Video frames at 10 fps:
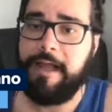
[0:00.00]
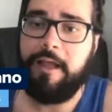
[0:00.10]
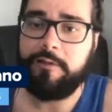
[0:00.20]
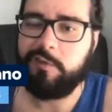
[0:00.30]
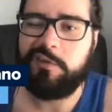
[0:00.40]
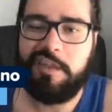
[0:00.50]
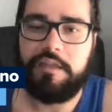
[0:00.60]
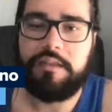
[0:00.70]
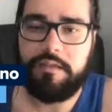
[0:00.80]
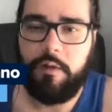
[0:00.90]
I also
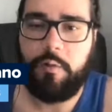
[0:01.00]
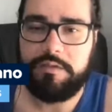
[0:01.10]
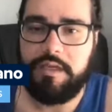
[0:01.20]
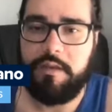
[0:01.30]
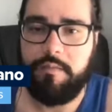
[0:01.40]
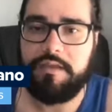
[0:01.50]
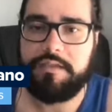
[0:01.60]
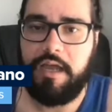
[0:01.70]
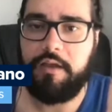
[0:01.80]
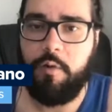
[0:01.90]
think that the whole team
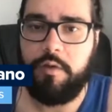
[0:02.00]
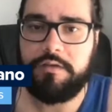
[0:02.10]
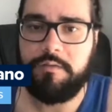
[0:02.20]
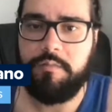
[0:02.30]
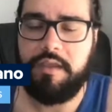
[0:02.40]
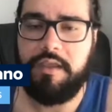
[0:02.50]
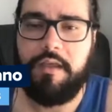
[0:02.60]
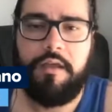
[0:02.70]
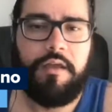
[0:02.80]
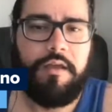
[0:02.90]
is not going to
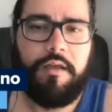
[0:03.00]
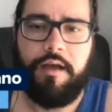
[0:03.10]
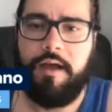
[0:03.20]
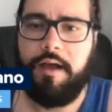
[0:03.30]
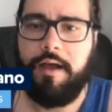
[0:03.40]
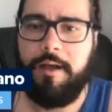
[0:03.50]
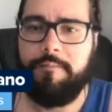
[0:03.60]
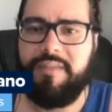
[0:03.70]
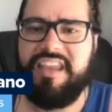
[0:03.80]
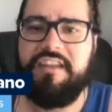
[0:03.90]
be
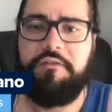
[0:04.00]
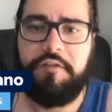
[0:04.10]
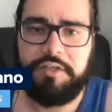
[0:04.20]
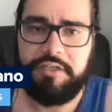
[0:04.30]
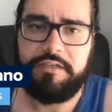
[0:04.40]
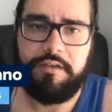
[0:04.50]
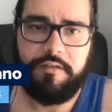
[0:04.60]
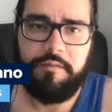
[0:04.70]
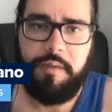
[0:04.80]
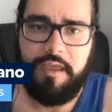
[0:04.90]
inefficient
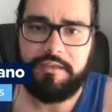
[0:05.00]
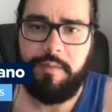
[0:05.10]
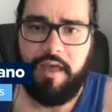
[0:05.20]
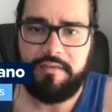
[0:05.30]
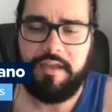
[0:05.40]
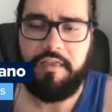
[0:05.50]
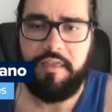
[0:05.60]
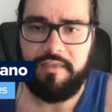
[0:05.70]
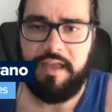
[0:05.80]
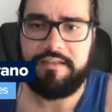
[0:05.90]
on the pace paths. I
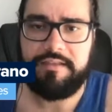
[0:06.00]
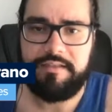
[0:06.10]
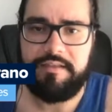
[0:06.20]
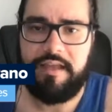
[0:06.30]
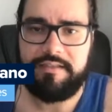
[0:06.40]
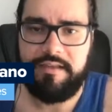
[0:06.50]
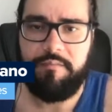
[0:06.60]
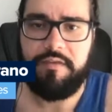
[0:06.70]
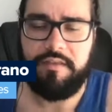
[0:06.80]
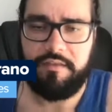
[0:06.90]
think that's
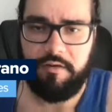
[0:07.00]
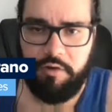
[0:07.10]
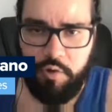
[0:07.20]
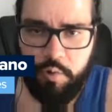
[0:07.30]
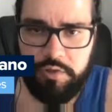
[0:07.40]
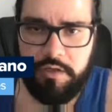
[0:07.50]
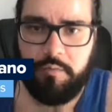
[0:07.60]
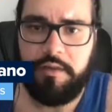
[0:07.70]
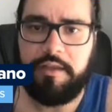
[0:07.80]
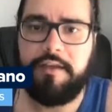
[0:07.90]
something that they're
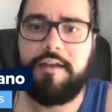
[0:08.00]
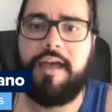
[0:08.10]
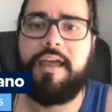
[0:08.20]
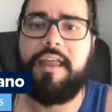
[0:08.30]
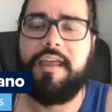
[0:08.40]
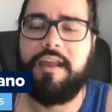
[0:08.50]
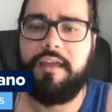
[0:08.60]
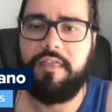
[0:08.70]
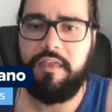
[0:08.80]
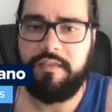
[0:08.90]
usually really good at, and
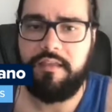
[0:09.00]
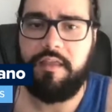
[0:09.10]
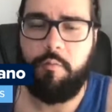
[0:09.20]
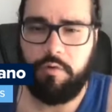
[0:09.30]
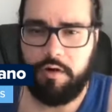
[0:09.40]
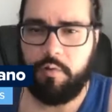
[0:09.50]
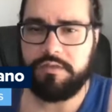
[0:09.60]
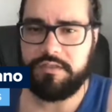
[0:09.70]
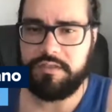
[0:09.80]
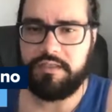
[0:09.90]
I think that we're
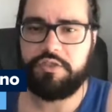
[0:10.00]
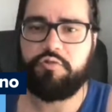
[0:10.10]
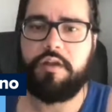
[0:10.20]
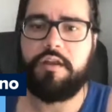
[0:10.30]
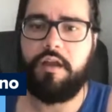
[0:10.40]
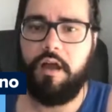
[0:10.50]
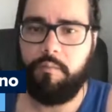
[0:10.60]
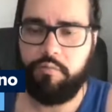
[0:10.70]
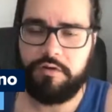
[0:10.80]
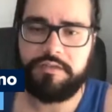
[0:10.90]
going to see the trend
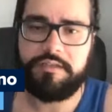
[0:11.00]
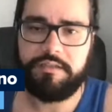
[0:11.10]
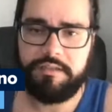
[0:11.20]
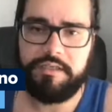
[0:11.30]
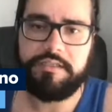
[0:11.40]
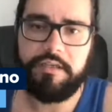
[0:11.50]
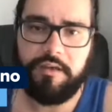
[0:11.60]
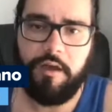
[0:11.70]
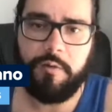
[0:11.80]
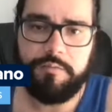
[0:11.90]
upwards as the
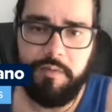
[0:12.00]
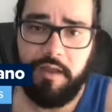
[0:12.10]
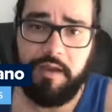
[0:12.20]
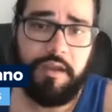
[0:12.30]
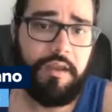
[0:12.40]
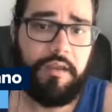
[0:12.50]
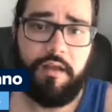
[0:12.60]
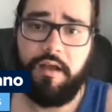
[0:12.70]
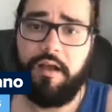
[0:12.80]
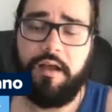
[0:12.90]
season goes. But
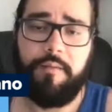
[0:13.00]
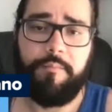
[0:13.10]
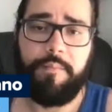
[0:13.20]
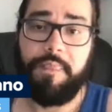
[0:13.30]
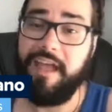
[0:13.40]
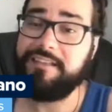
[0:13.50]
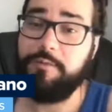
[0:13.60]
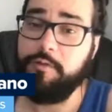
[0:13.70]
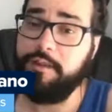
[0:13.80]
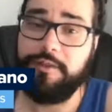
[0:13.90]

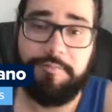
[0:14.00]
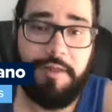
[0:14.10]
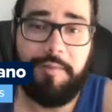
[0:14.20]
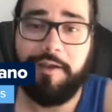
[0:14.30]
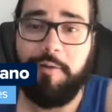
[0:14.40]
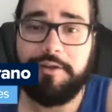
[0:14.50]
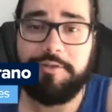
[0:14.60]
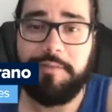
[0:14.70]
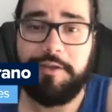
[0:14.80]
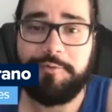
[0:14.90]
that's a really good mailbag
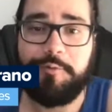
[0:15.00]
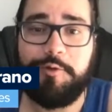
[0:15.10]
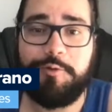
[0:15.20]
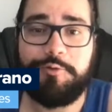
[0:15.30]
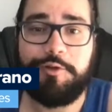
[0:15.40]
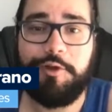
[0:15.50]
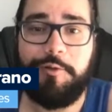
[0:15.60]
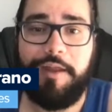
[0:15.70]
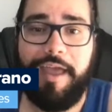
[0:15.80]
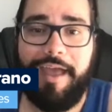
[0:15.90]
question, because we usually
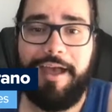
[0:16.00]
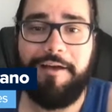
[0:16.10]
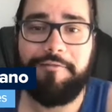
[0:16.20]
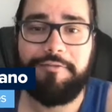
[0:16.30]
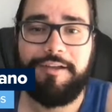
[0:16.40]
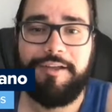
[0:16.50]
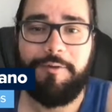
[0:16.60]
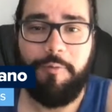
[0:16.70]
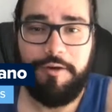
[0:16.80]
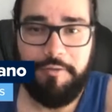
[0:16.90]
don't have
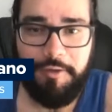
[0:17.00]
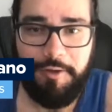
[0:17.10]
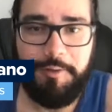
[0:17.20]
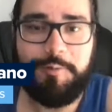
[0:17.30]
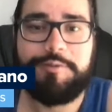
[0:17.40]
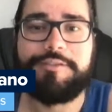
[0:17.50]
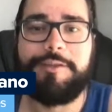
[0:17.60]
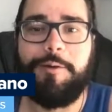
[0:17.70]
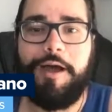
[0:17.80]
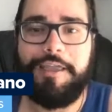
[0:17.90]
one of those,
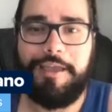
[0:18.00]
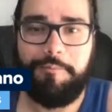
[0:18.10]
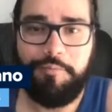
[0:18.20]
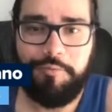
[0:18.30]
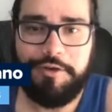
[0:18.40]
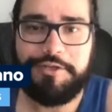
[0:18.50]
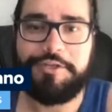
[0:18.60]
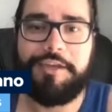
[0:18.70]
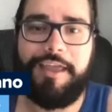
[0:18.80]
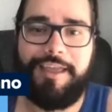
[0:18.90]
so I
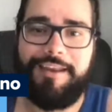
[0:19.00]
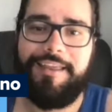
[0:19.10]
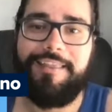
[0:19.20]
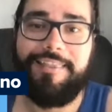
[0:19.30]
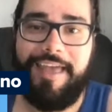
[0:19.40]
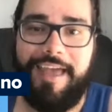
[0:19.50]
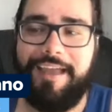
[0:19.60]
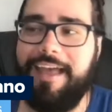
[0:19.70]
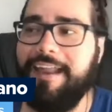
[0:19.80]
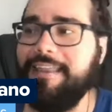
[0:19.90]
appreciate the
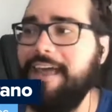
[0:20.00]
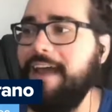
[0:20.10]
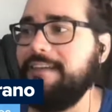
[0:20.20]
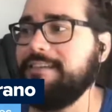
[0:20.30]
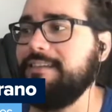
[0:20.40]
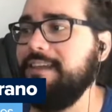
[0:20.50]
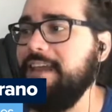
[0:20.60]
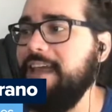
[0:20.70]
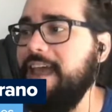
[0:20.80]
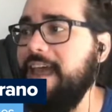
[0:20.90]
heck out of that.
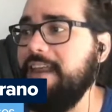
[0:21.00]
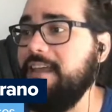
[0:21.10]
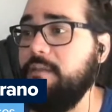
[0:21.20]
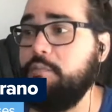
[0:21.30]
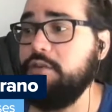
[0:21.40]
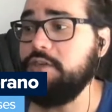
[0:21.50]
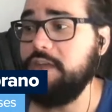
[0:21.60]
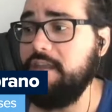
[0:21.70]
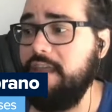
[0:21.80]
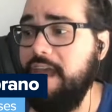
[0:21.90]
And I
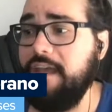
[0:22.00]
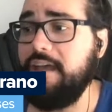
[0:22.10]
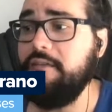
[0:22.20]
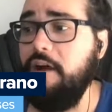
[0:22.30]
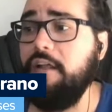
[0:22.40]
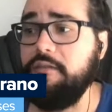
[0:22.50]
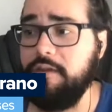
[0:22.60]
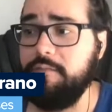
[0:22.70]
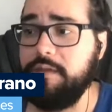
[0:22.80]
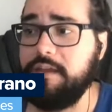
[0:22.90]
appreciate the heck out of all of
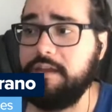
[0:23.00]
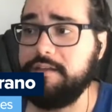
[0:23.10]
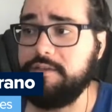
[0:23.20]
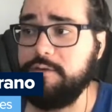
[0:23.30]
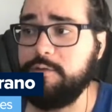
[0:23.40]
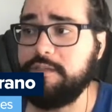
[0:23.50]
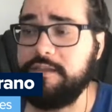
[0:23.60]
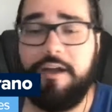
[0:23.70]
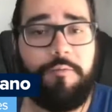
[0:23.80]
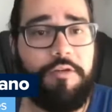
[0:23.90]
you, because you
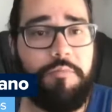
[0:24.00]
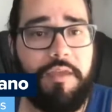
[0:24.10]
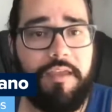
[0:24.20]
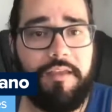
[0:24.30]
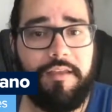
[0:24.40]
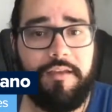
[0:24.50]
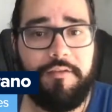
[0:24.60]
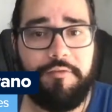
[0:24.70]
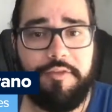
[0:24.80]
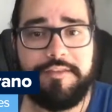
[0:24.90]
stuck with me
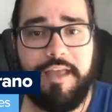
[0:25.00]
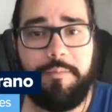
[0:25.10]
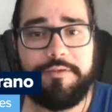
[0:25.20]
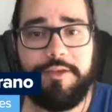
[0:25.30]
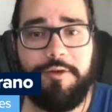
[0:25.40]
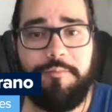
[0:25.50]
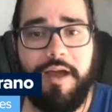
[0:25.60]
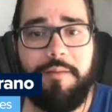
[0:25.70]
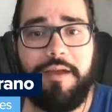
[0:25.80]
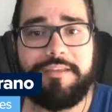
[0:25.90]
for this episode
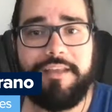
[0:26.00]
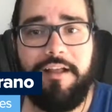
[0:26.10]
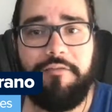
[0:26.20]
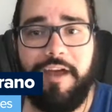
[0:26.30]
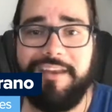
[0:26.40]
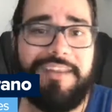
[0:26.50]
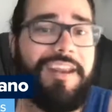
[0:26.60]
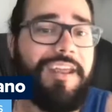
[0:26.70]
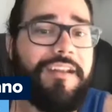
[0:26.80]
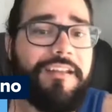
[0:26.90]
by myself. I
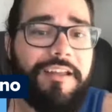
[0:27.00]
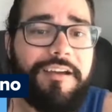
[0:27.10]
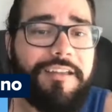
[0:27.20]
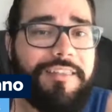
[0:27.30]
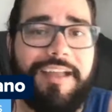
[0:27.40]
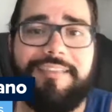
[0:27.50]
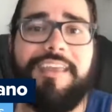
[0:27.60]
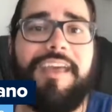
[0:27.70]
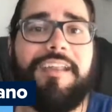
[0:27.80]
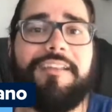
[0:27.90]
did it. Look,
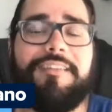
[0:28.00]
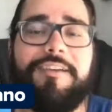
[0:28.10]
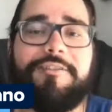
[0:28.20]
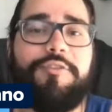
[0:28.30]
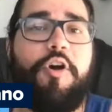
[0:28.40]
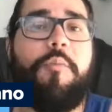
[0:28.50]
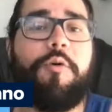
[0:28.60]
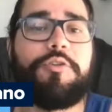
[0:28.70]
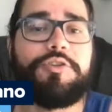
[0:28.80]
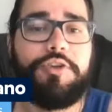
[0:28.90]
that's it. There's no
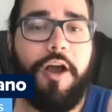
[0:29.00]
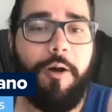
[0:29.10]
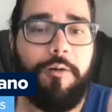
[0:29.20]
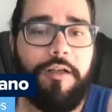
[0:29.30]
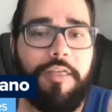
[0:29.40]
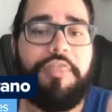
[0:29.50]
more show.